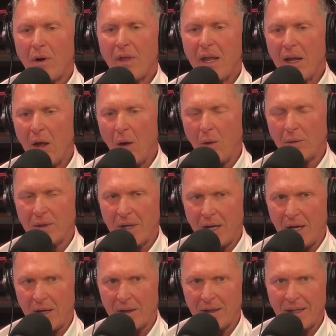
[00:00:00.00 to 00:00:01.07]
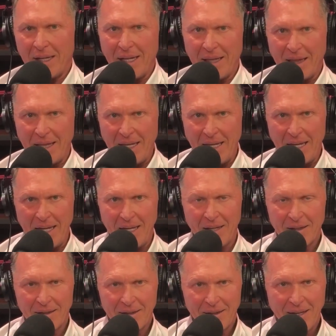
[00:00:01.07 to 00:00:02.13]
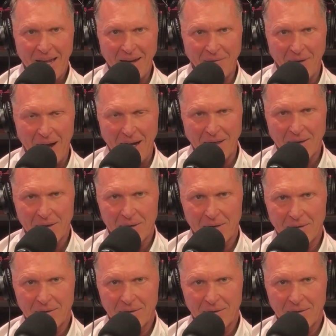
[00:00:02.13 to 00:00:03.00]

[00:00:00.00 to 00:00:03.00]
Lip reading: do they go to get the advice?